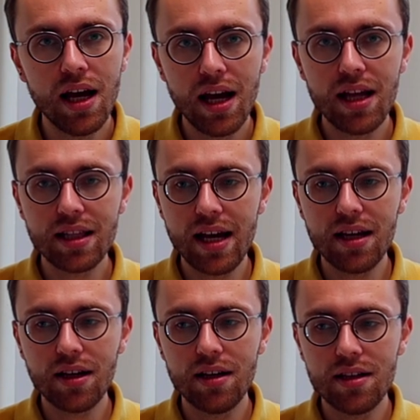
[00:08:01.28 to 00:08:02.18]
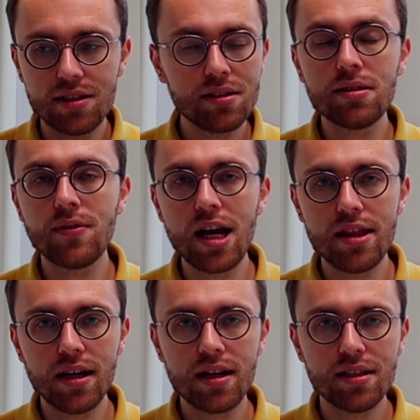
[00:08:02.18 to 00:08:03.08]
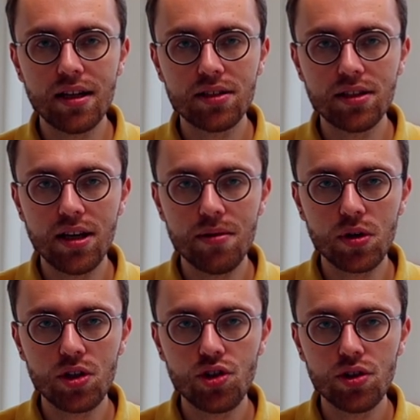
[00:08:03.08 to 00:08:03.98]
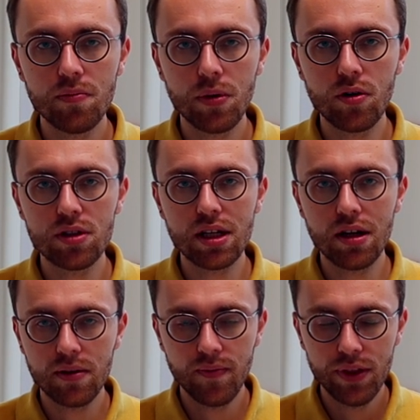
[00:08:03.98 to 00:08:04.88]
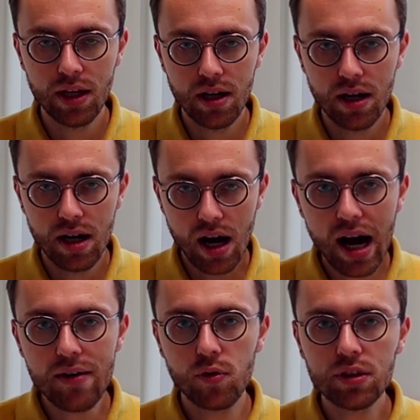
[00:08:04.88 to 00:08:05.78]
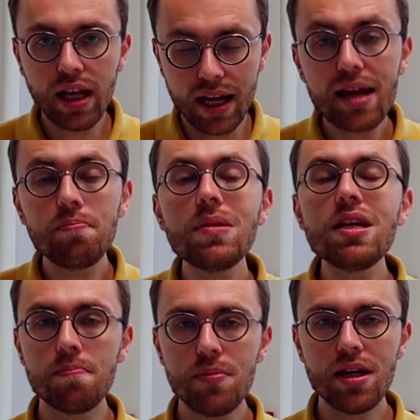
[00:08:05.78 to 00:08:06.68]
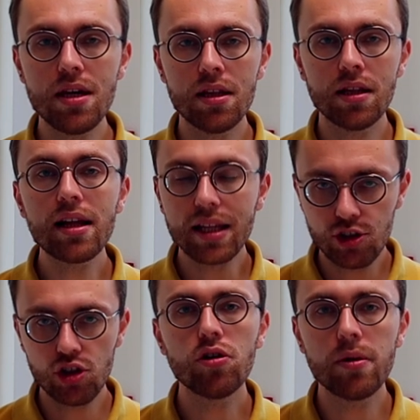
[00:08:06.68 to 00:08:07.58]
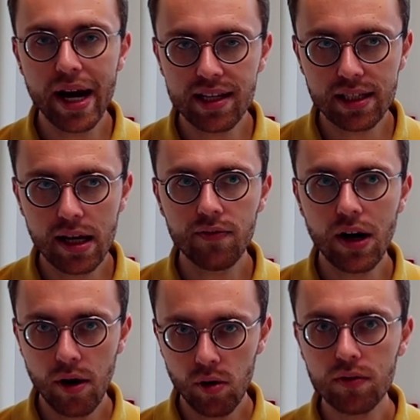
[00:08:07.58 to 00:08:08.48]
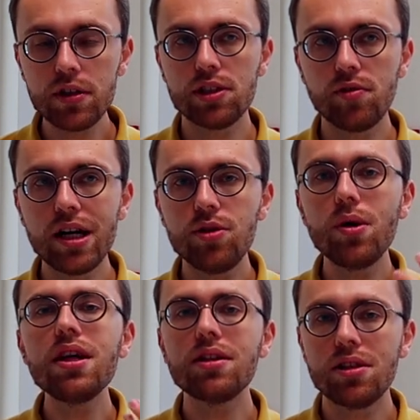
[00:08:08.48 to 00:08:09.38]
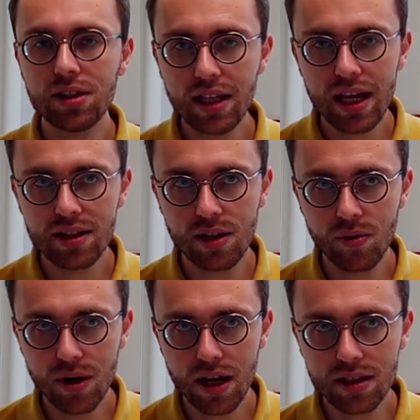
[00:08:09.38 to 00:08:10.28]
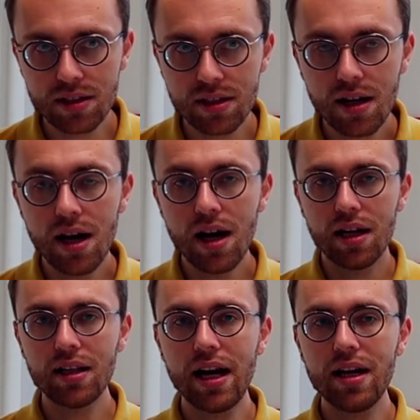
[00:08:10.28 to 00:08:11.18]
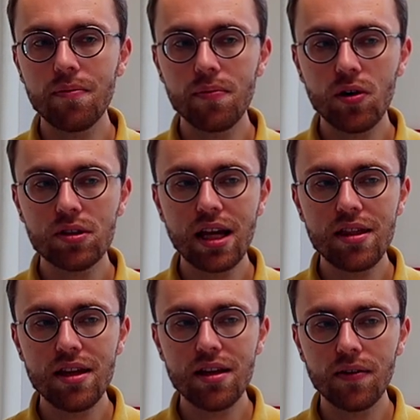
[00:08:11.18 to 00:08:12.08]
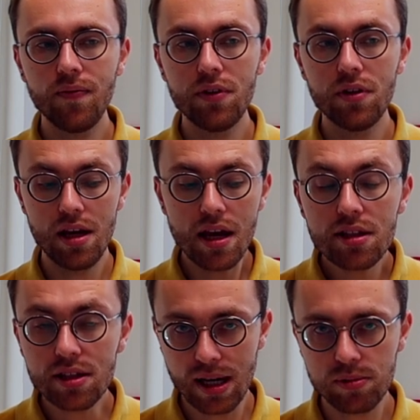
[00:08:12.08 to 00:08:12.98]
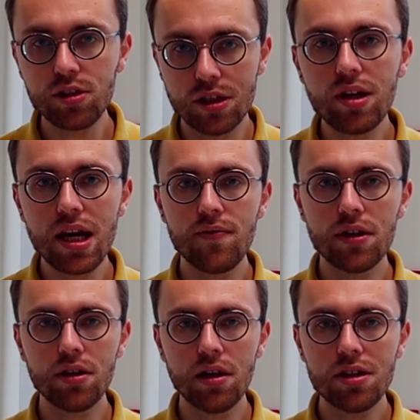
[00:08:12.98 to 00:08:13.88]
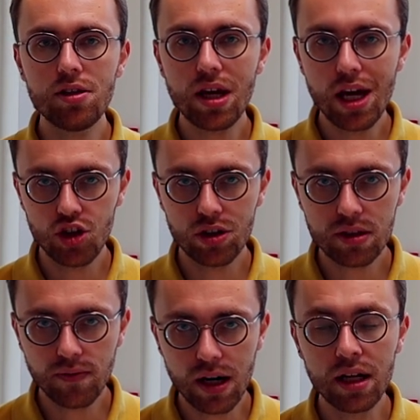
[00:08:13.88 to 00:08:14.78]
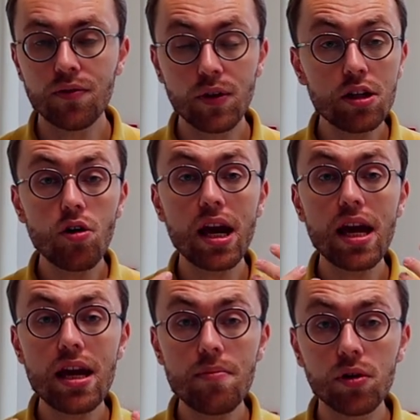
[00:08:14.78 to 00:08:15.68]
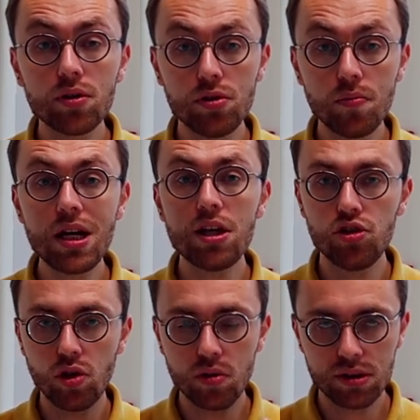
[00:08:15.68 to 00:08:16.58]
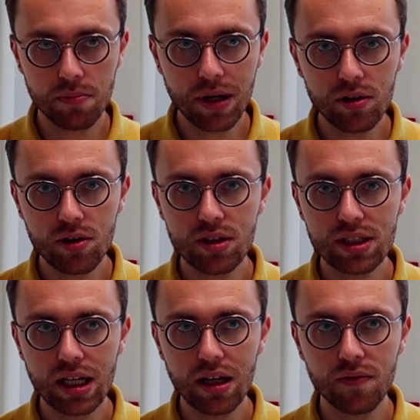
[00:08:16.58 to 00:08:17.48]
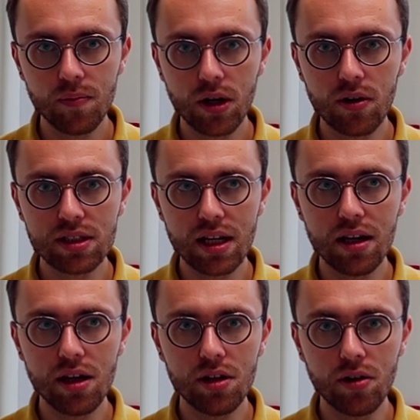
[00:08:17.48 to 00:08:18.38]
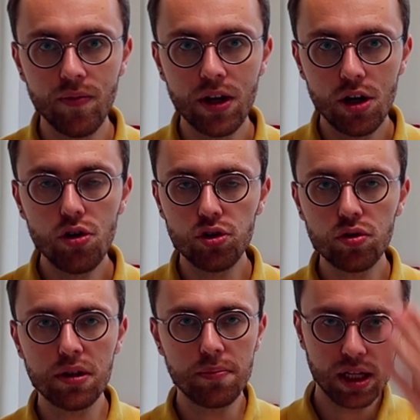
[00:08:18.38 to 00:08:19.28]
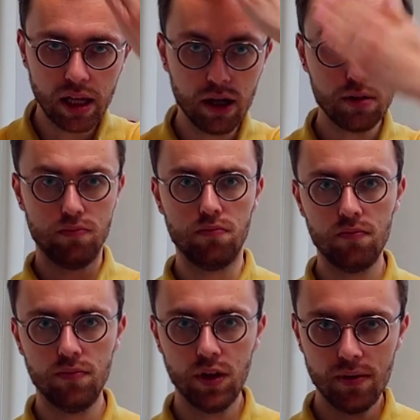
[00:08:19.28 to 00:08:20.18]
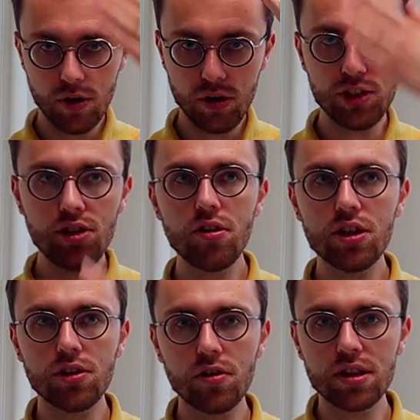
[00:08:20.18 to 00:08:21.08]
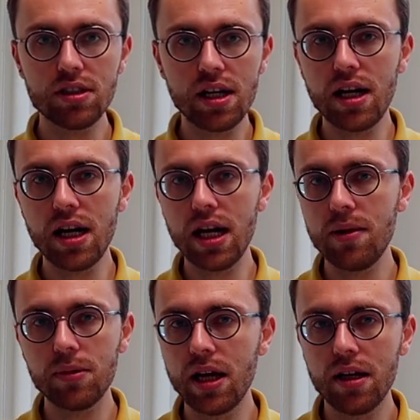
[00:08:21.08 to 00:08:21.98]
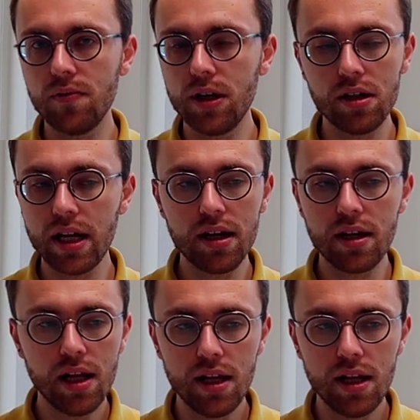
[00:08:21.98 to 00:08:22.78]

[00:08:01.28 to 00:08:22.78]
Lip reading: And like, this is why I think I selected Cambridge, because like, I want like, and me being a lecturer myself, I always try to entertain the audience. Like, because I think it is absolutely okay when education is fun, when you are able to make jokes about yourself, because like, you know, you shouldn't be like very serious all the time, like very like,